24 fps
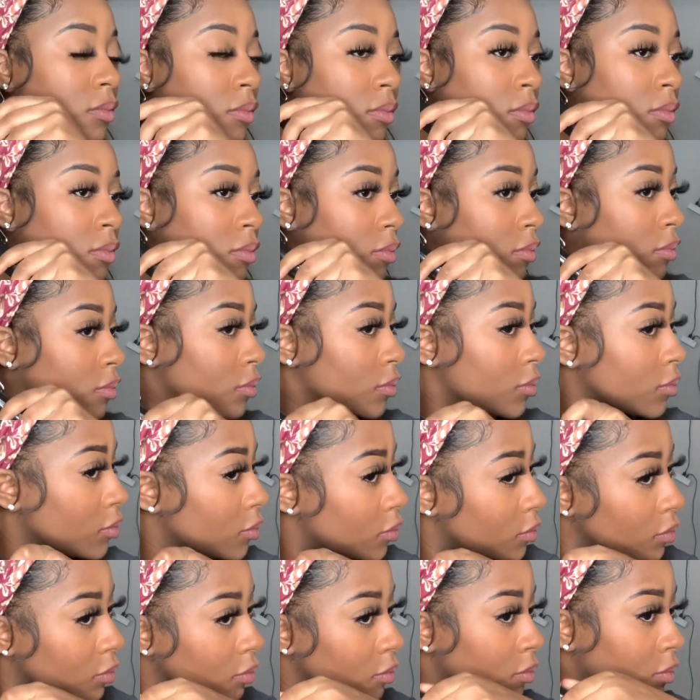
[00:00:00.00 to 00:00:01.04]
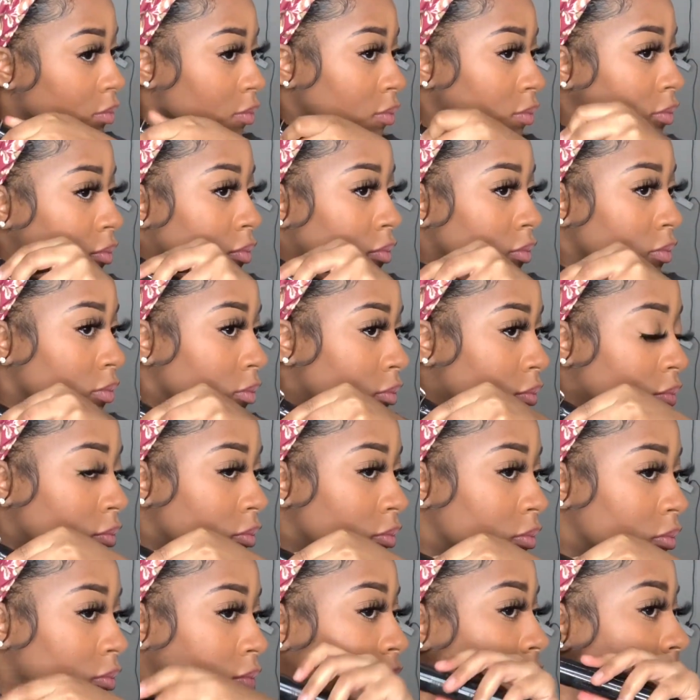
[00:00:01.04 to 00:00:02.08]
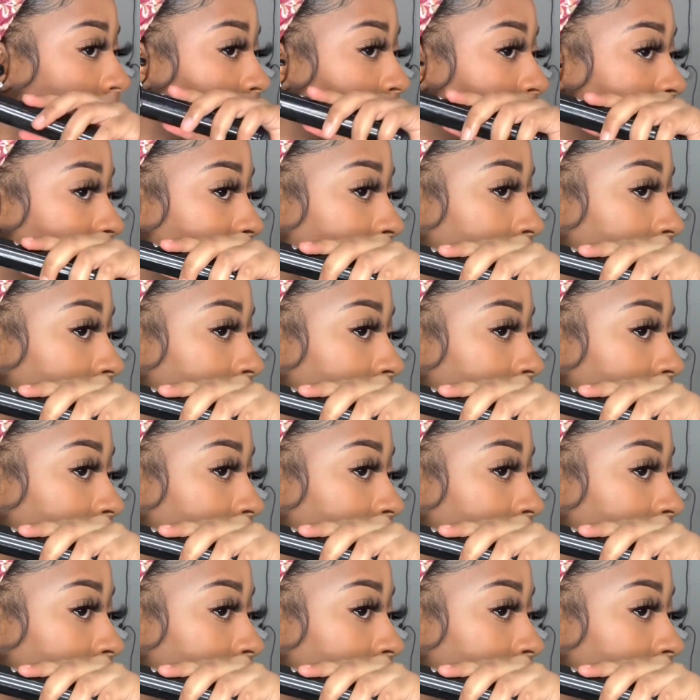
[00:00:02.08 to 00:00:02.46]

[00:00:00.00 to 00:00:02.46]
really stay in the hair. They didn't fall or